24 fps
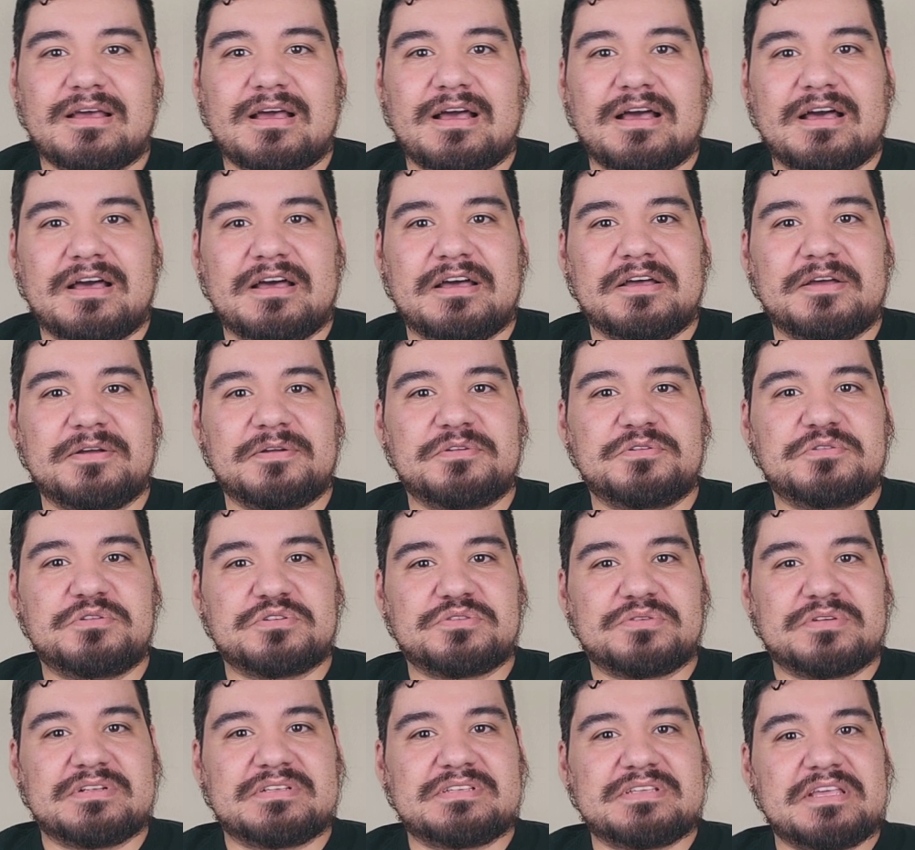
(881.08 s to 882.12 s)
I just
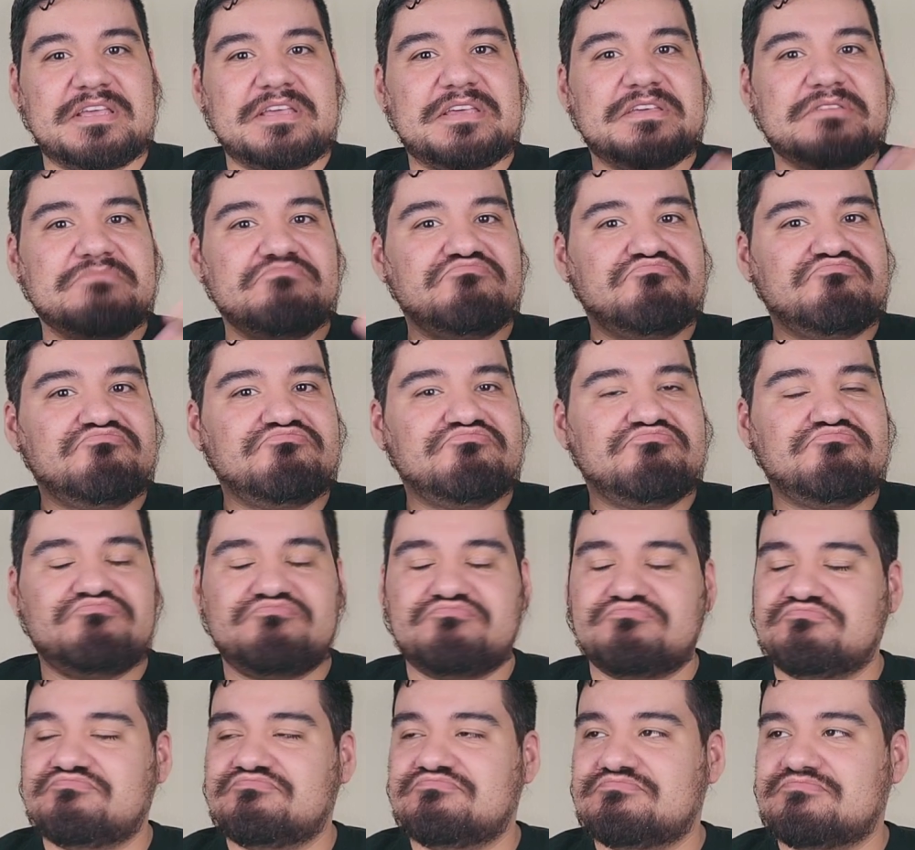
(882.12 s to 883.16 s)
want to say
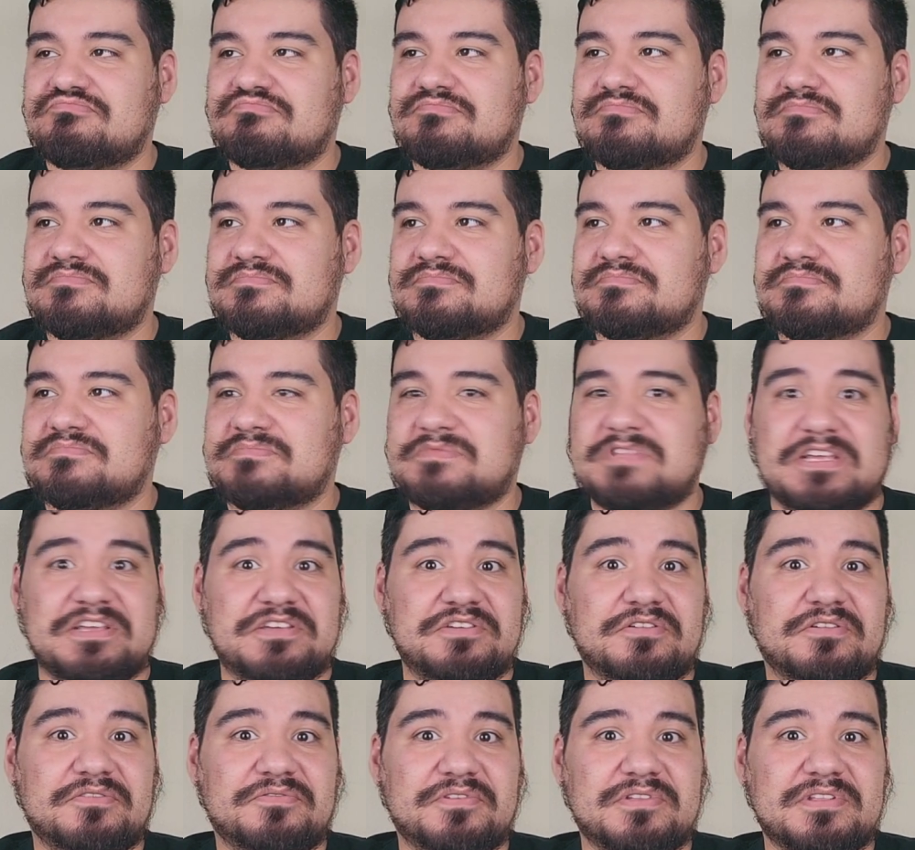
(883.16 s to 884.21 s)
thank
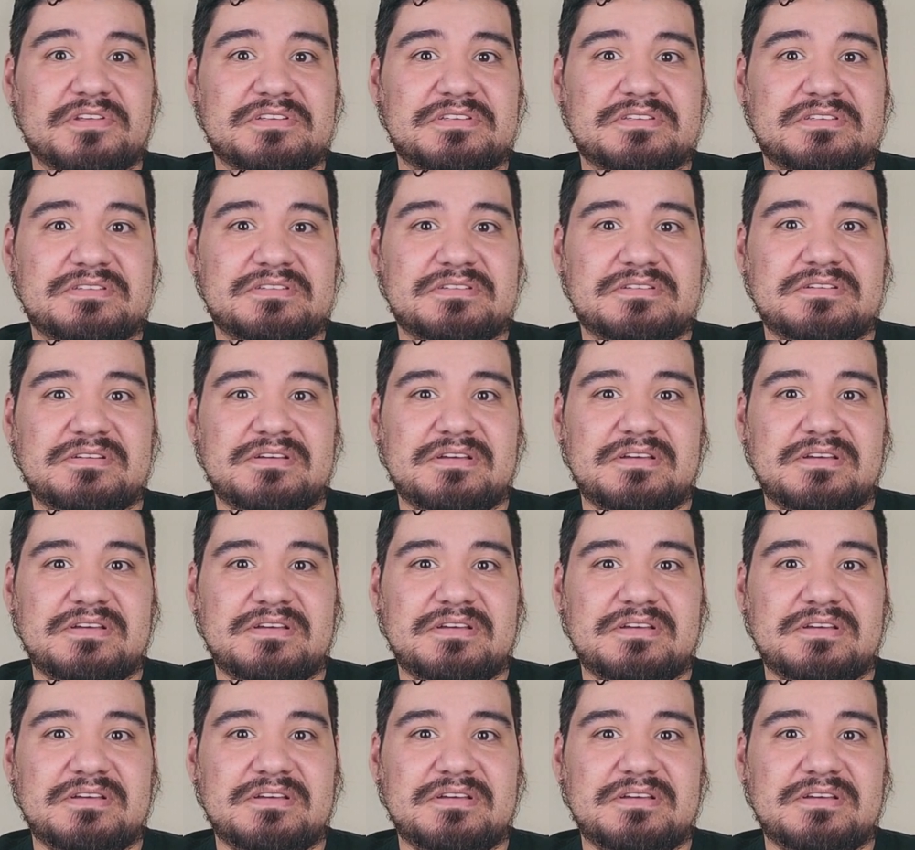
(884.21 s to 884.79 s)
you all for this.